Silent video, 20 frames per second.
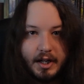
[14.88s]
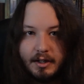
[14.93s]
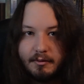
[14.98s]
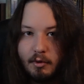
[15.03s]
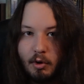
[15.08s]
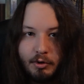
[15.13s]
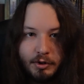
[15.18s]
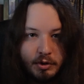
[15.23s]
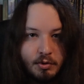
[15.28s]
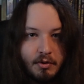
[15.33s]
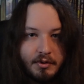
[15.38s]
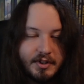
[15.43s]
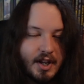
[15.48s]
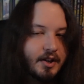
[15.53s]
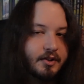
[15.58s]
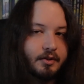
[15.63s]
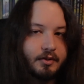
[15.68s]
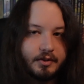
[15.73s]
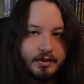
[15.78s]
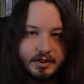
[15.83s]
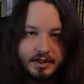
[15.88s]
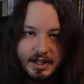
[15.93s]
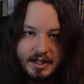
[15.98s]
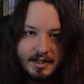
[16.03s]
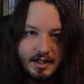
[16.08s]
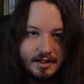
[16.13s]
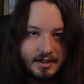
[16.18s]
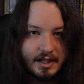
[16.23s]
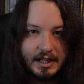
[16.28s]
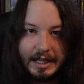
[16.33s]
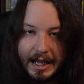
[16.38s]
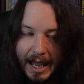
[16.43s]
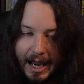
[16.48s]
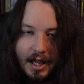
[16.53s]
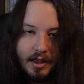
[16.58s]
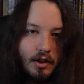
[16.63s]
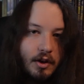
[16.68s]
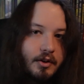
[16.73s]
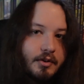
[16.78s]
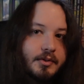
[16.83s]
Old School Essentials, DCC, any
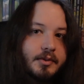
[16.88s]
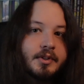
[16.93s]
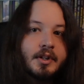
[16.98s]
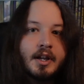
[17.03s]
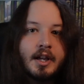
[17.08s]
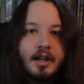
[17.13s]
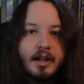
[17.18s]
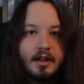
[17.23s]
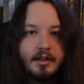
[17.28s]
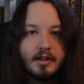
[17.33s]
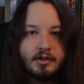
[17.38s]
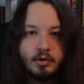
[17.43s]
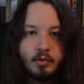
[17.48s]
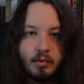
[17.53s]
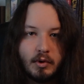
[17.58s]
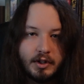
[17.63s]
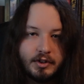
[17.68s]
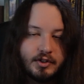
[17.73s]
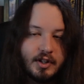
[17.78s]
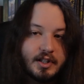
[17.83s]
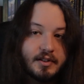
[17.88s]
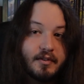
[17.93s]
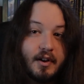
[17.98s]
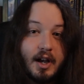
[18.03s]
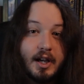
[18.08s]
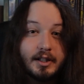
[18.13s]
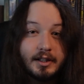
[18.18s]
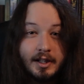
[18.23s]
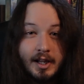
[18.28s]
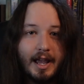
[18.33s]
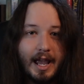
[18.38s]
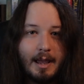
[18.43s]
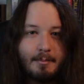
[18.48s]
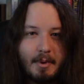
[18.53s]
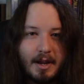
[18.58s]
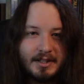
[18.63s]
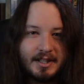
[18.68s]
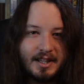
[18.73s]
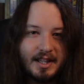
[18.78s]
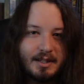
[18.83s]
of those. This will work just fine. And
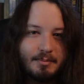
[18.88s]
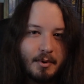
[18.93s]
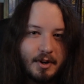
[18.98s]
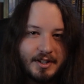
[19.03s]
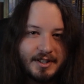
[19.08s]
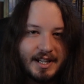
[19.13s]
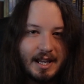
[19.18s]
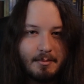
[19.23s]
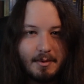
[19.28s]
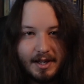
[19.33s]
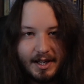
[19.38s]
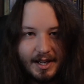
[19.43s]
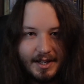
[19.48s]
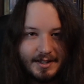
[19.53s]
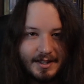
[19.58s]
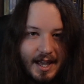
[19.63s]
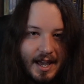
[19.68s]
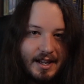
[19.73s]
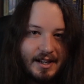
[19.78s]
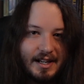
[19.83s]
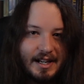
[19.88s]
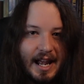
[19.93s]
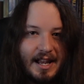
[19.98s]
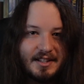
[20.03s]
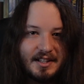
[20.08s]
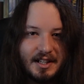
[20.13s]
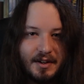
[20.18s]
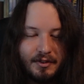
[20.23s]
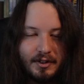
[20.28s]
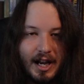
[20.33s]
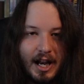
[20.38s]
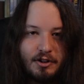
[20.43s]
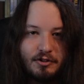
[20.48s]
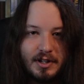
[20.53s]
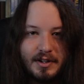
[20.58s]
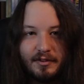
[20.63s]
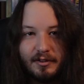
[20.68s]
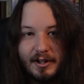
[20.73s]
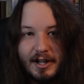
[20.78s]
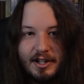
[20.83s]
basically, this book's gimmick is that it has a different
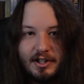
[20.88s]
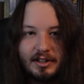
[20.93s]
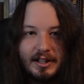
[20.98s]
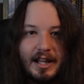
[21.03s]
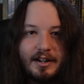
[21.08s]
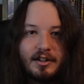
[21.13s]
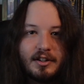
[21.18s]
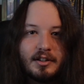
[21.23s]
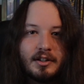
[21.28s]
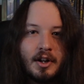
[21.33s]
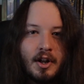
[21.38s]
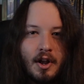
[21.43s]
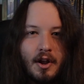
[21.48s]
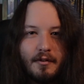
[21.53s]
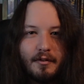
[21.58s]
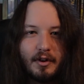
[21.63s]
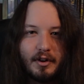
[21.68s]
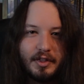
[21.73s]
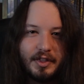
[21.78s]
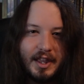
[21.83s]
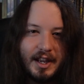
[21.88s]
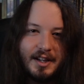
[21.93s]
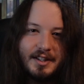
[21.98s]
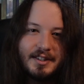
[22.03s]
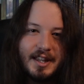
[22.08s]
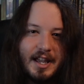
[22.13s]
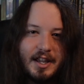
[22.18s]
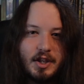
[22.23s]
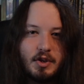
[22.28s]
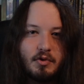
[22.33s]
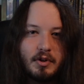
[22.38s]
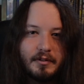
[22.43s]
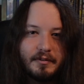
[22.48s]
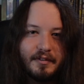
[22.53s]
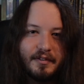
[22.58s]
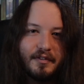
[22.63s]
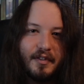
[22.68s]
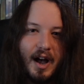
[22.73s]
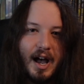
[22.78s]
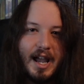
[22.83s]
entry for each letter for things that you could
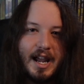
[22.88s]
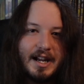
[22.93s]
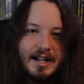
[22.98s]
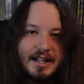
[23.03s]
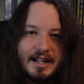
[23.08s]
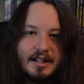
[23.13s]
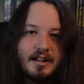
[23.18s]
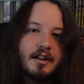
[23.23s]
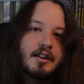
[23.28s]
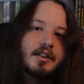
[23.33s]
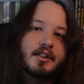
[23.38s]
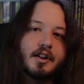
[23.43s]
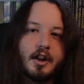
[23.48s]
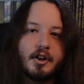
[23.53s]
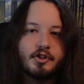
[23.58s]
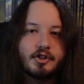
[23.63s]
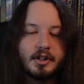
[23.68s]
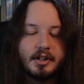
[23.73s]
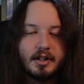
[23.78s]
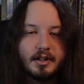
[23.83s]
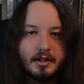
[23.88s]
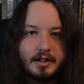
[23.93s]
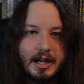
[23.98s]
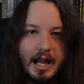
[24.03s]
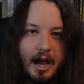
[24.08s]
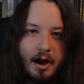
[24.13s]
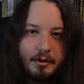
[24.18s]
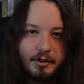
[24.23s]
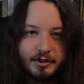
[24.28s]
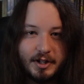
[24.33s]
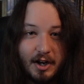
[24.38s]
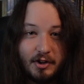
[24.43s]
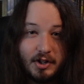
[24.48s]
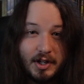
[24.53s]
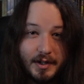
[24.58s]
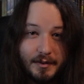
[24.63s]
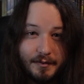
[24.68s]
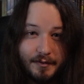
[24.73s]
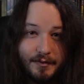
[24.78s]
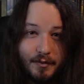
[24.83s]
find in a dungeon. Now, there's
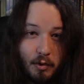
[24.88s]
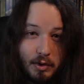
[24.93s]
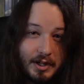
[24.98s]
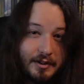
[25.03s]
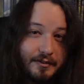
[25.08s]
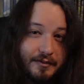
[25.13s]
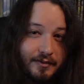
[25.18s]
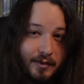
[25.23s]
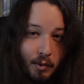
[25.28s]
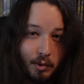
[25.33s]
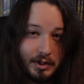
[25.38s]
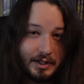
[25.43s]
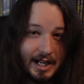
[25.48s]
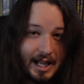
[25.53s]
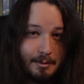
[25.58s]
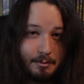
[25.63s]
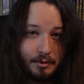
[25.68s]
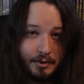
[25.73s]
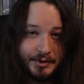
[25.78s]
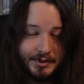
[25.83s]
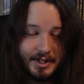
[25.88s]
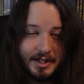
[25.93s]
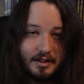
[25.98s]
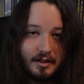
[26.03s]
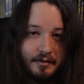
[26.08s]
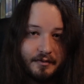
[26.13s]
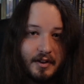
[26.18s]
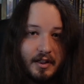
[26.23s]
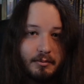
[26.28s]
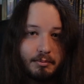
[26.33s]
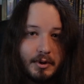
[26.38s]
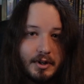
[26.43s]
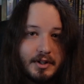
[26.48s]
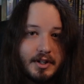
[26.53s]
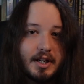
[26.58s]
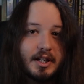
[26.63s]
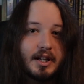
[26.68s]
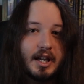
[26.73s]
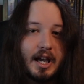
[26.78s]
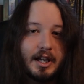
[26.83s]
actually 44 tables in the 5th
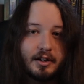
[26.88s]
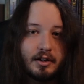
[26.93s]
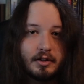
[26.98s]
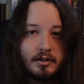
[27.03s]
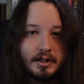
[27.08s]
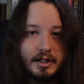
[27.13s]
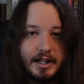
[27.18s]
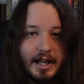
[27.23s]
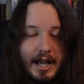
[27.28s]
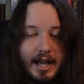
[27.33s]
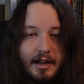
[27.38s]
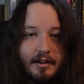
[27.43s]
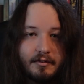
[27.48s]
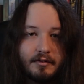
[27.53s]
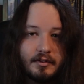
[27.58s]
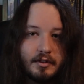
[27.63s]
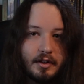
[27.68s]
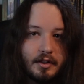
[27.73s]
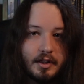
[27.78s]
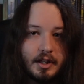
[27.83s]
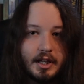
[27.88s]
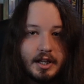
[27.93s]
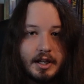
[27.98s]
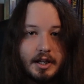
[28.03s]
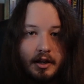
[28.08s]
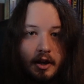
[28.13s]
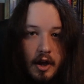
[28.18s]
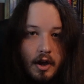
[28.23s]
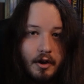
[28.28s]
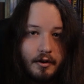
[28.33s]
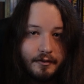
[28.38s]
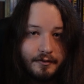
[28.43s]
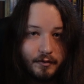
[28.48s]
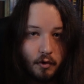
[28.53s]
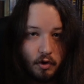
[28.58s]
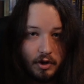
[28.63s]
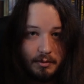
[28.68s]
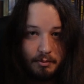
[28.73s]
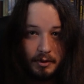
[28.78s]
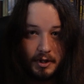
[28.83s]
printing. I currently have the
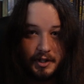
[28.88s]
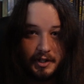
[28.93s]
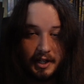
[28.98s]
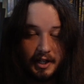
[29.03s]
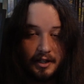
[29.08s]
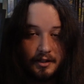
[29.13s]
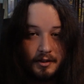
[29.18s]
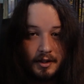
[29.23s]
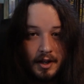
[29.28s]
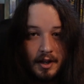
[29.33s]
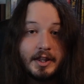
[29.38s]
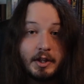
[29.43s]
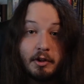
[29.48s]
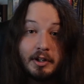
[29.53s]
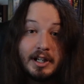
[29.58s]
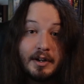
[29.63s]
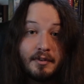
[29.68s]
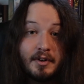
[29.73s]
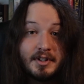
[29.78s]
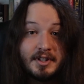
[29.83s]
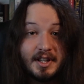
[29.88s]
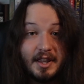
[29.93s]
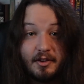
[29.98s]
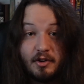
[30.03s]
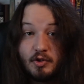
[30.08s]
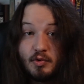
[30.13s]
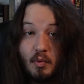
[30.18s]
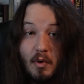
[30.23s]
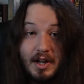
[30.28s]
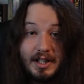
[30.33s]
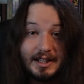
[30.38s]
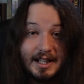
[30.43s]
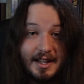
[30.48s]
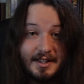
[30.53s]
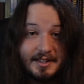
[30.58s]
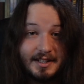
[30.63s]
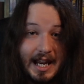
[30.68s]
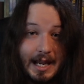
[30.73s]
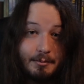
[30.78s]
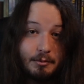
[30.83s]
4th printing. The only difference is that there's one
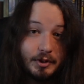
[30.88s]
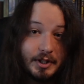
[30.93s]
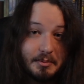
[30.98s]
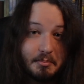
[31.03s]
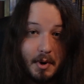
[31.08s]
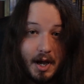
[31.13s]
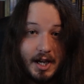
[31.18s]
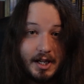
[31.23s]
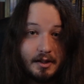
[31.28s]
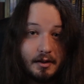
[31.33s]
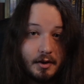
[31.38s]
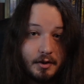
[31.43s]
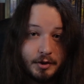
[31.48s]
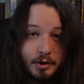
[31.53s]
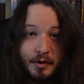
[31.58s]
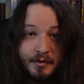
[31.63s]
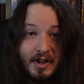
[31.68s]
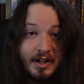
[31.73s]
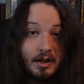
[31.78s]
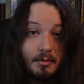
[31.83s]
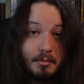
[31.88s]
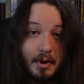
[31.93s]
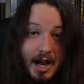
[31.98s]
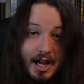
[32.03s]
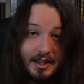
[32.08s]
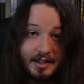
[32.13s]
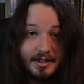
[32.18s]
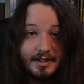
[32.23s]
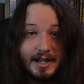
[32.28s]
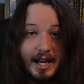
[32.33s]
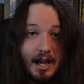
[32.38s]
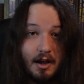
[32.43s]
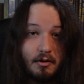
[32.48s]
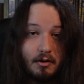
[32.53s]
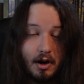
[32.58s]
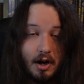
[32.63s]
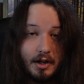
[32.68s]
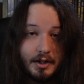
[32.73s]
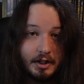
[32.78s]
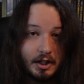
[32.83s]
less table in mine, so if you end up buying this now
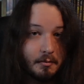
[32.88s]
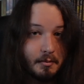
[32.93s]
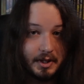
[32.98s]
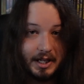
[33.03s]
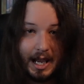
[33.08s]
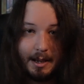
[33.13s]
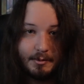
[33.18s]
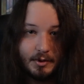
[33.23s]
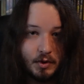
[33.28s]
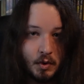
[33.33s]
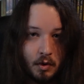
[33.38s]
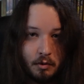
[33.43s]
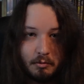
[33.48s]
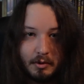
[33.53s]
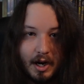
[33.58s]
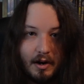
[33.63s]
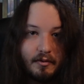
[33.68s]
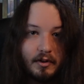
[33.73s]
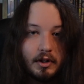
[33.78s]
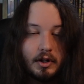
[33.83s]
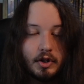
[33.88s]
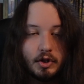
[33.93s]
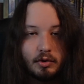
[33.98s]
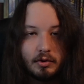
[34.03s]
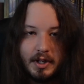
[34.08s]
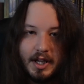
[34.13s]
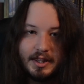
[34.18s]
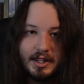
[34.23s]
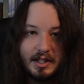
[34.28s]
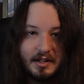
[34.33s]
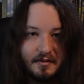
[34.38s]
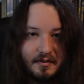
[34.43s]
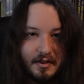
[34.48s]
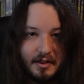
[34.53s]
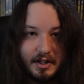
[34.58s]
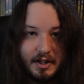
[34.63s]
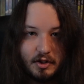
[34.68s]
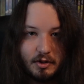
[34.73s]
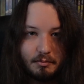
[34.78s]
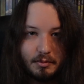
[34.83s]
on the Goodman Game Store, wherever, you'll get the 5th
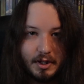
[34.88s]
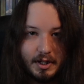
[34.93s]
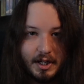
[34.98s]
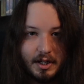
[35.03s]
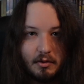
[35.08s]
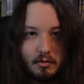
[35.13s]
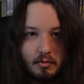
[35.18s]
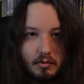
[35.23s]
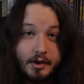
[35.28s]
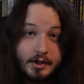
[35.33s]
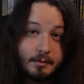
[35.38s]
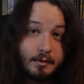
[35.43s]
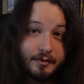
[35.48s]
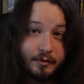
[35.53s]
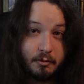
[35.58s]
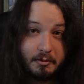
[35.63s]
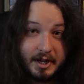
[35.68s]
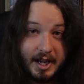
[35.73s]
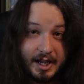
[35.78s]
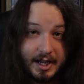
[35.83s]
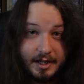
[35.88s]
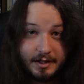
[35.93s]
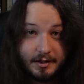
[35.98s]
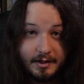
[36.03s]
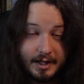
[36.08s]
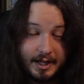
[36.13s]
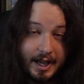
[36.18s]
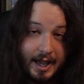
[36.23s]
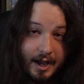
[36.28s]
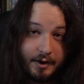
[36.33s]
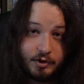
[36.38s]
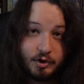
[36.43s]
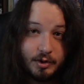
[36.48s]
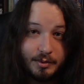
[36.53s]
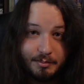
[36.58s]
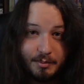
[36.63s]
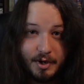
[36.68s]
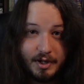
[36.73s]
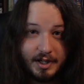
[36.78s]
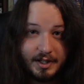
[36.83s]
edition printing. So before we get into the actual
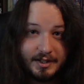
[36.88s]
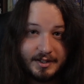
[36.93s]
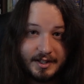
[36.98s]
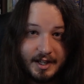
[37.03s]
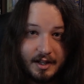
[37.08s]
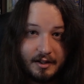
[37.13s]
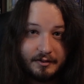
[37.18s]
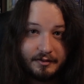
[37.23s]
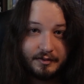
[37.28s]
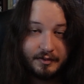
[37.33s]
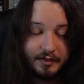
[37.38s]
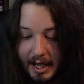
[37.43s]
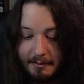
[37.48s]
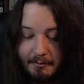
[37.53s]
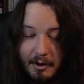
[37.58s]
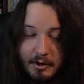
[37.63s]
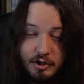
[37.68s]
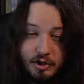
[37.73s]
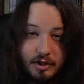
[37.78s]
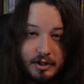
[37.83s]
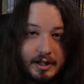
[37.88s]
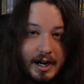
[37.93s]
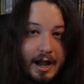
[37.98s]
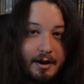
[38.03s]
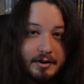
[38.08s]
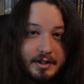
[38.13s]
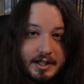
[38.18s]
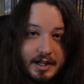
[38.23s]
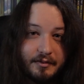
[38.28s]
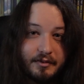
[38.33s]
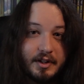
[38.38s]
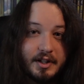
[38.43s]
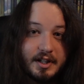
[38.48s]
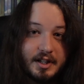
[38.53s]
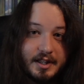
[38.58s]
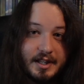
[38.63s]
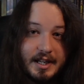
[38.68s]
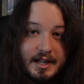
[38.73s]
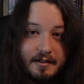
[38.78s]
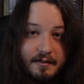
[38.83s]
book itself, I'm not sure how different
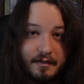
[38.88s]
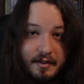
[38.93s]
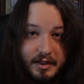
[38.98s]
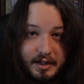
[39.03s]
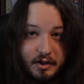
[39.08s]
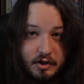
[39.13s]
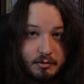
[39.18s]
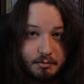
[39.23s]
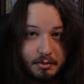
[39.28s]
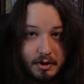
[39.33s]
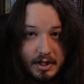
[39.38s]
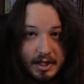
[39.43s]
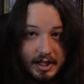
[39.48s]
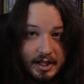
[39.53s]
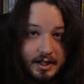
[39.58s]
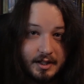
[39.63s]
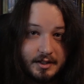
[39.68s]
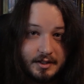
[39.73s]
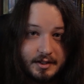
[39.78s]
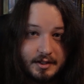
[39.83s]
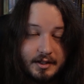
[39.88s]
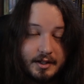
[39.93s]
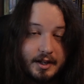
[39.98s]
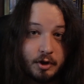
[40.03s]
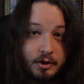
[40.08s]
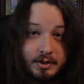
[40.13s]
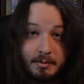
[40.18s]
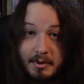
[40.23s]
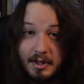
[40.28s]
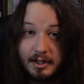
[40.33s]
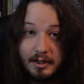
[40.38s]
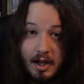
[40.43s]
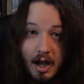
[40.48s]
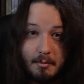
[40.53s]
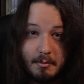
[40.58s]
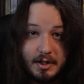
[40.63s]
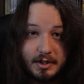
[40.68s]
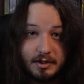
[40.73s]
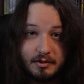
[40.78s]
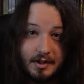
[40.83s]
the 5th edition printing is. I'm sure someone in the
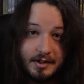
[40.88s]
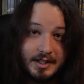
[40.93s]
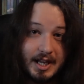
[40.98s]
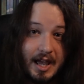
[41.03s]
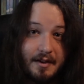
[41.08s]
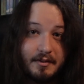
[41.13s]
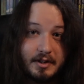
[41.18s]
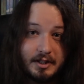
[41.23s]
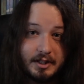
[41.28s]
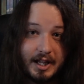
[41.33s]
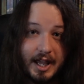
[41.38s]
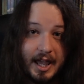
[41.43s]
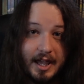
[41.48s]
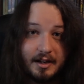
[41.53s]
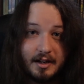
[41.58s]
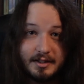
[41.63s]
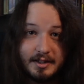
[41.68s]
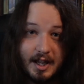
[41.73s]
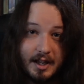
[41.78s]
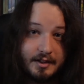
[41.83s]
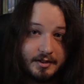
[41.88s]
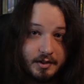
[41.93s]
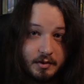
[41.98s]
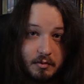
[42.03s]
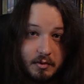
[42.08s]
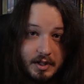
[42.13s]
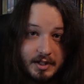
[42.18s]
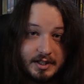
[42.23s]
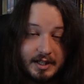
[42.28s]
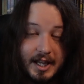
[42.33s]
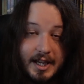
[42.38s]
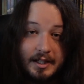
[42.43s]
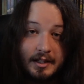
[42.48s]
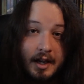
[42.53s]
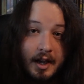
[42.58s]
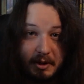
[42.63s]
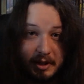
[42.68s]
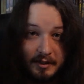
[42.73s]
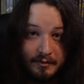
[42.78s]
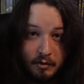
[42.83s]
comments who does have it can attest to what it's like,
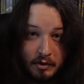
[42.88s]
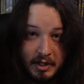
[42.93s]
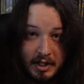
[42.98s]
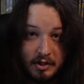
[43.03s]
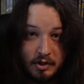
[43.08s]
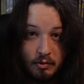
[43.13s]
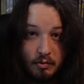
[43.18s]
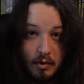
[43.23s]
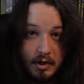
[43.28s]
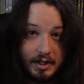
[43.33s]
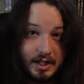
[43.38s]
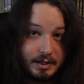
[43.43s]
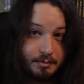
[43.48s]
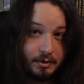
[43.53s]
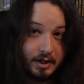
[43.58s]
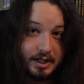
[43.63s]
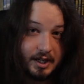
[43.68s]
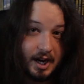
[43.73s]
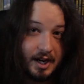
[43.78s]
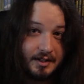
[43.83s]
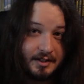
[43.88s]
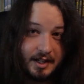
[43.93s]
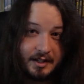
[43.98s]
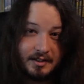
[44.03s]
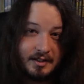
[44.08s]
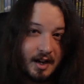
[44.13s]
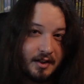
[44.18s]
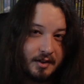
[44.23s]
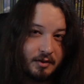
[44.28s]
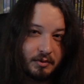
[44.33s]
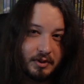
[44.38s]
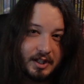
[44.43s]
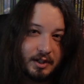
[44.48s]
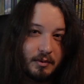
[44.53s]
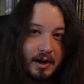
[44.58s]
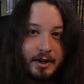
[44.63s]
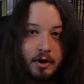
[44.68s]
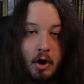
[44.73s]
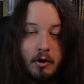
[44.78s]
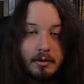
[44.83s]
but the 4th edition one is pretty nice. It's nothing really to
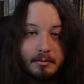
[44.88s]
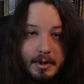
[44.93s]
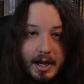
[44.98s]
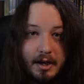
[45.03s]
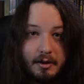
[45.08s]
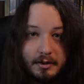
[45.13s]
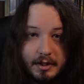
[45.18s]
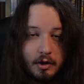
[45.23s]
write home about.